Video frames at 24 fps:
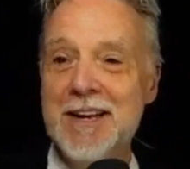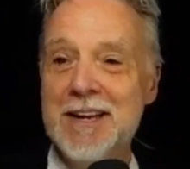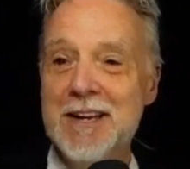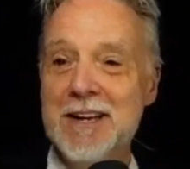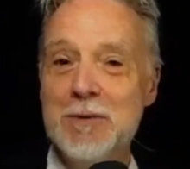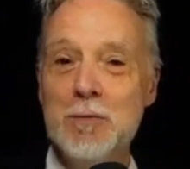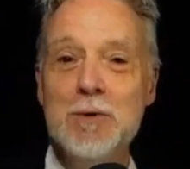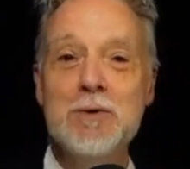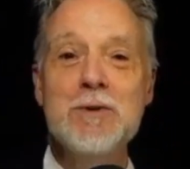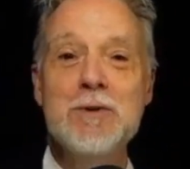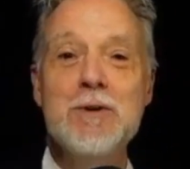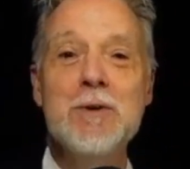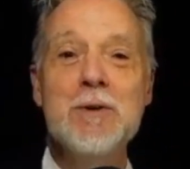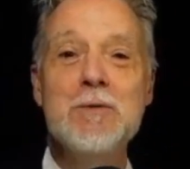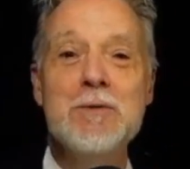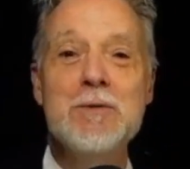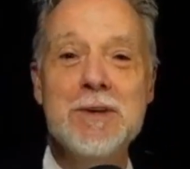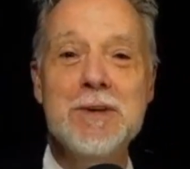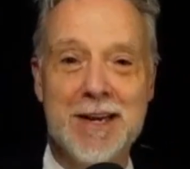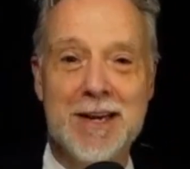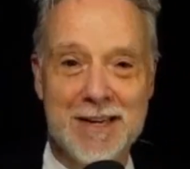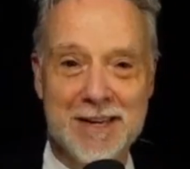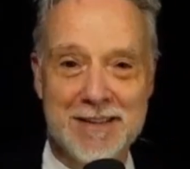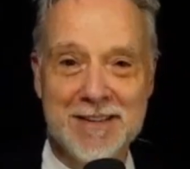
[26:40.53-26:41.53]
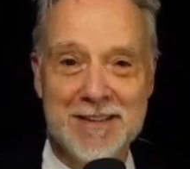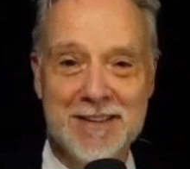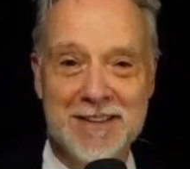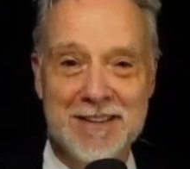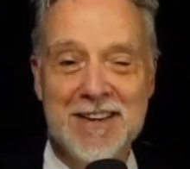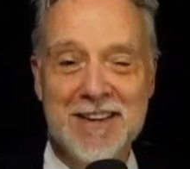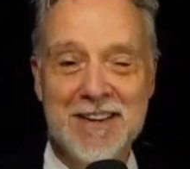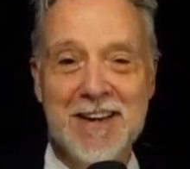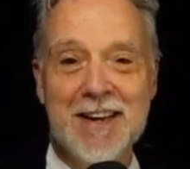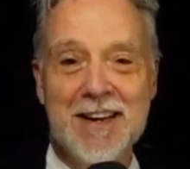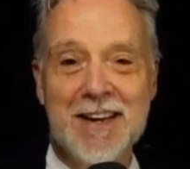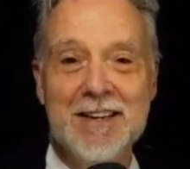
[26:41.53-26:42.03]
it will know that
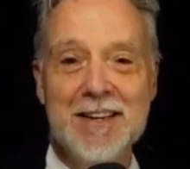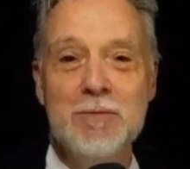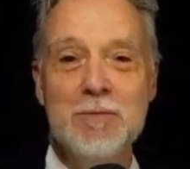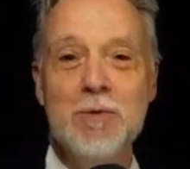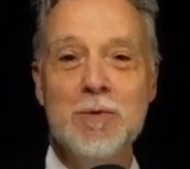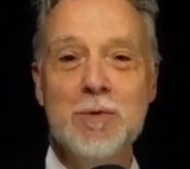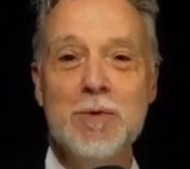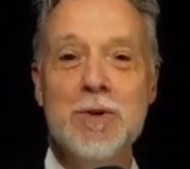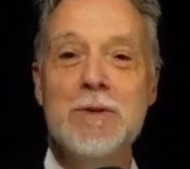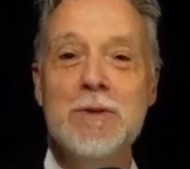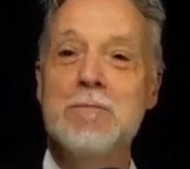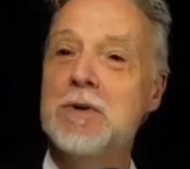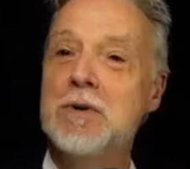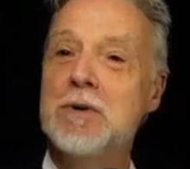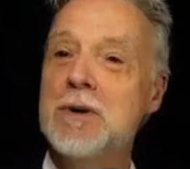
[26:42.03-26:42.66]
and it will